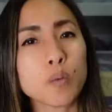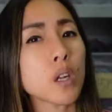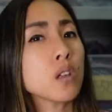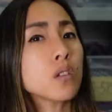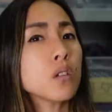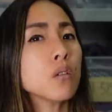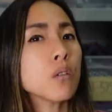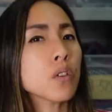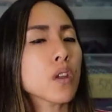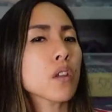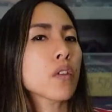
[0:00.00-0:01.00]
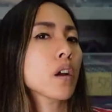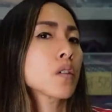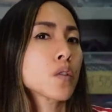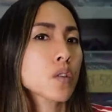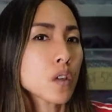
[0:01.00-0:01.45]
but I do think that
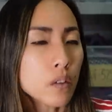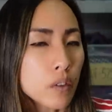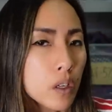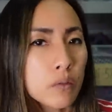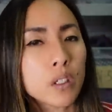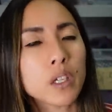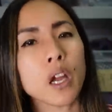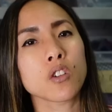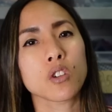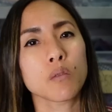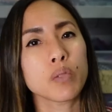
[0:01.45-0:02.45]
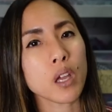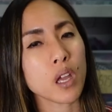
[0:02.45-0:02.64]
conservatively I should be